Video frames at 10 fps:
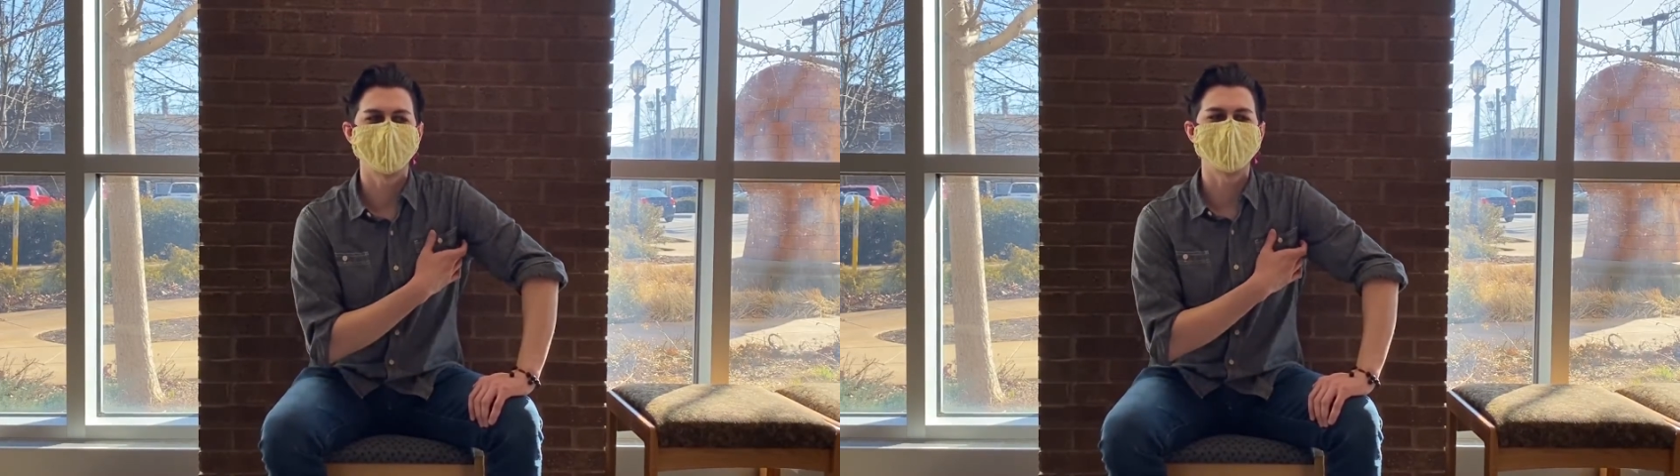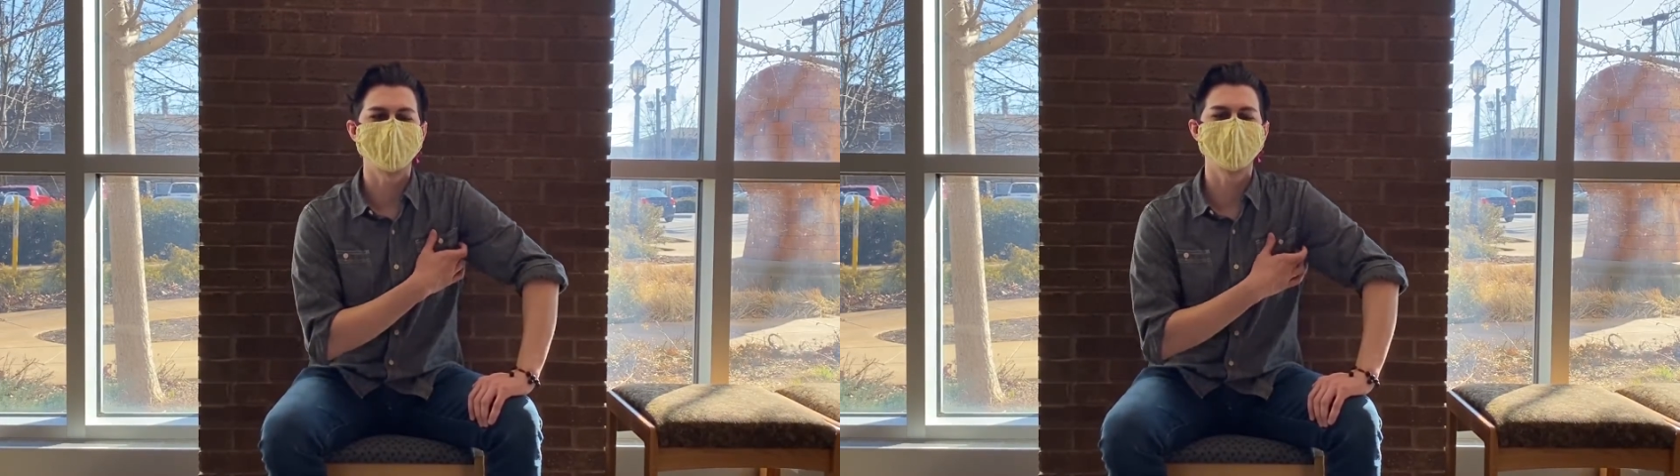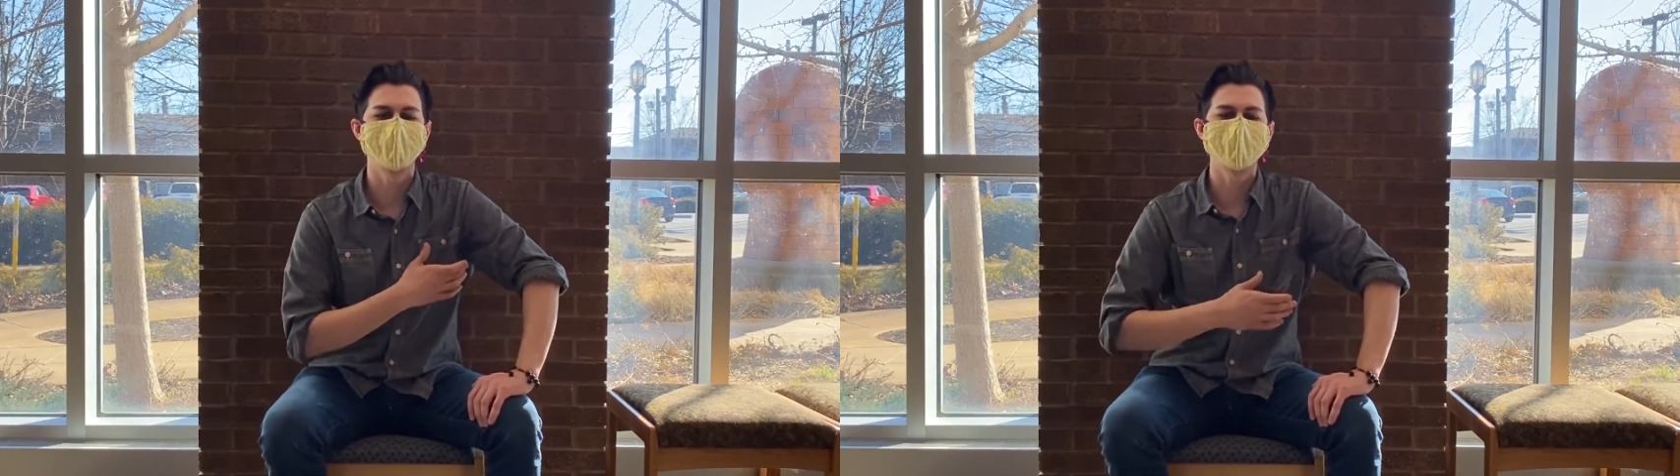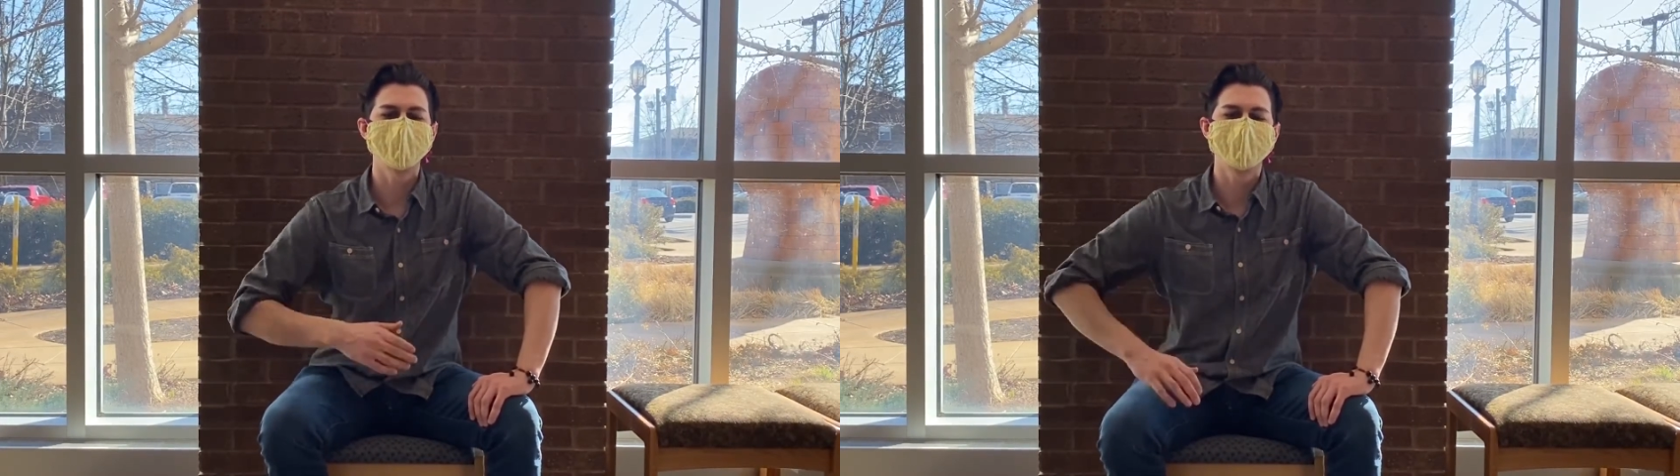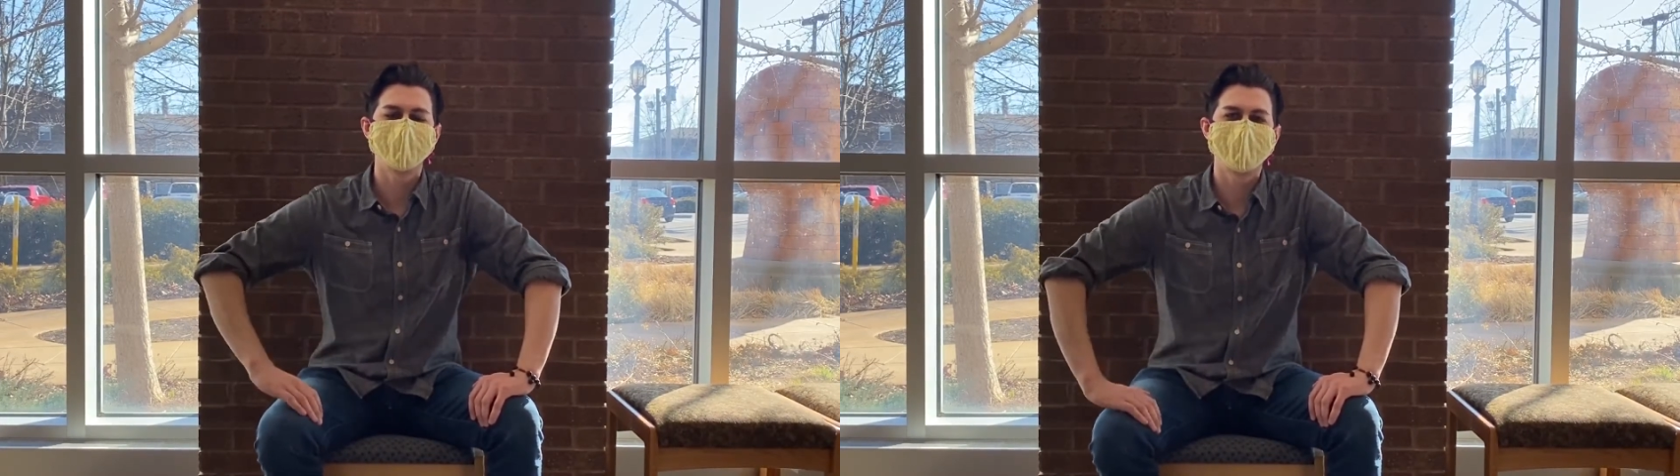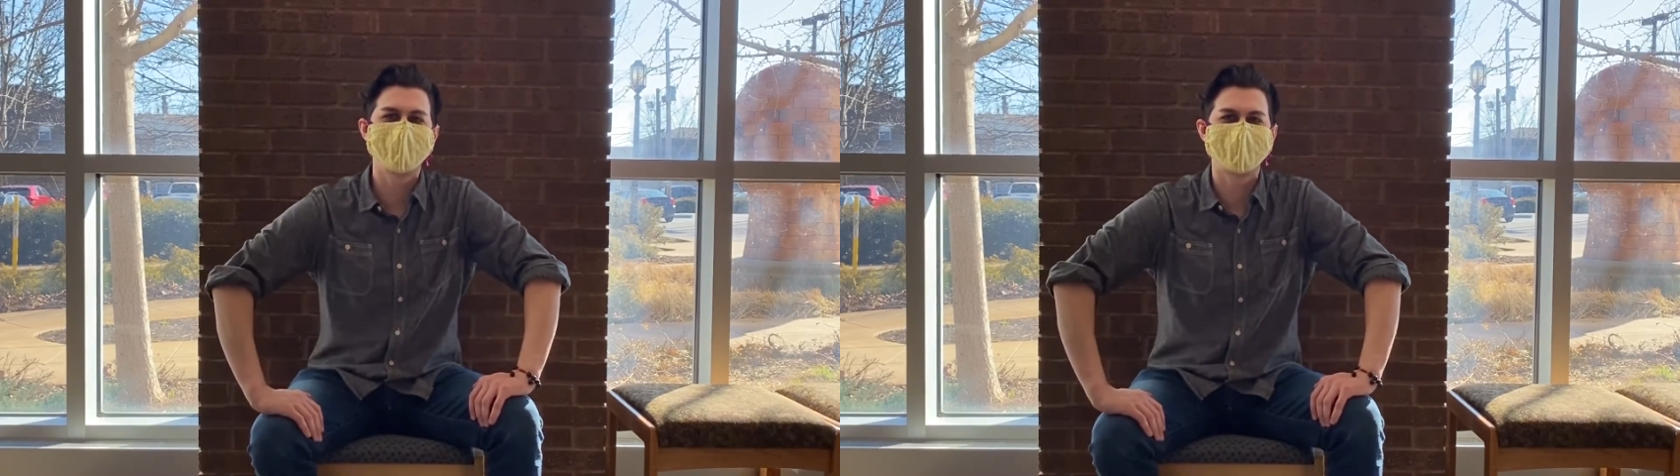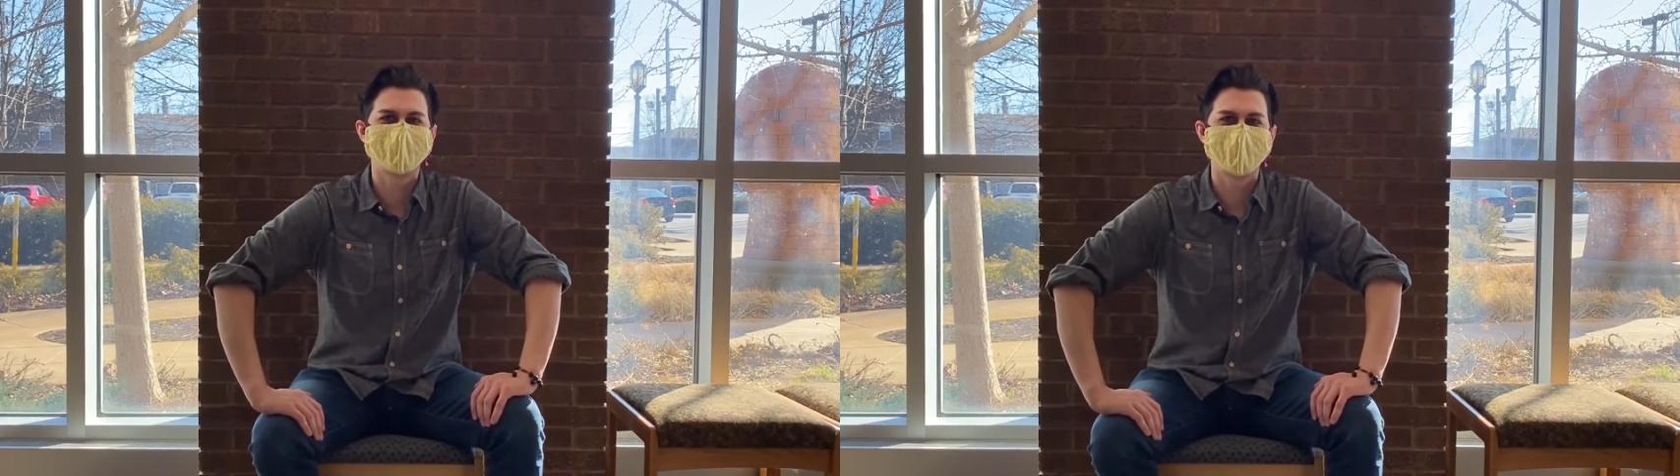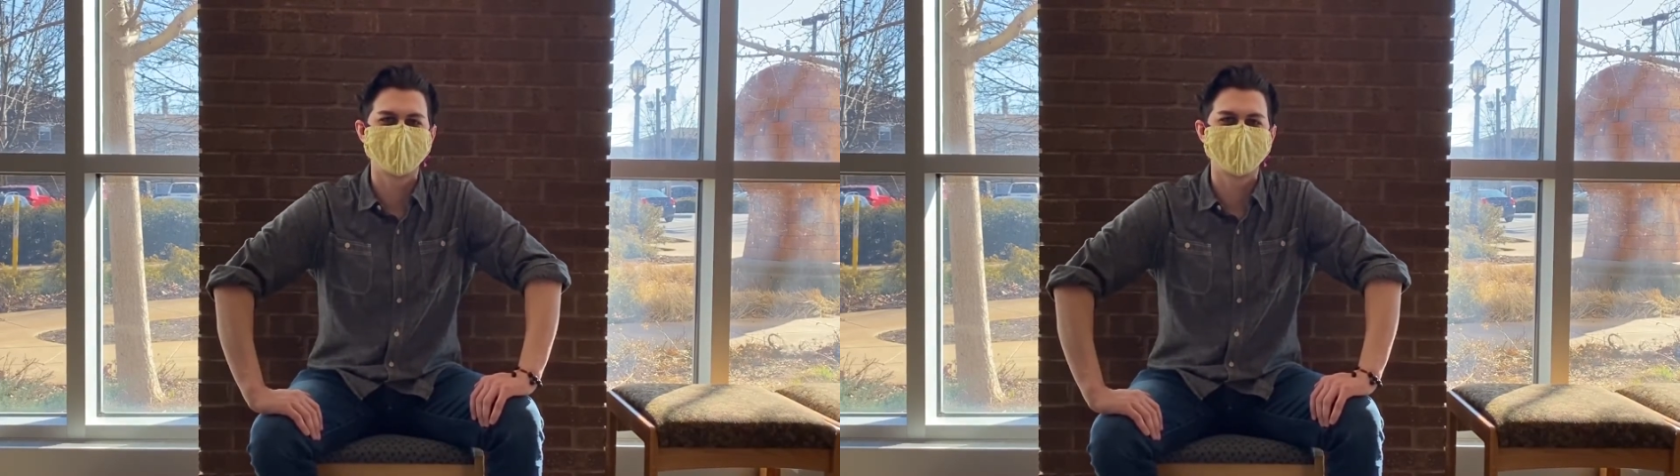I think good lighting design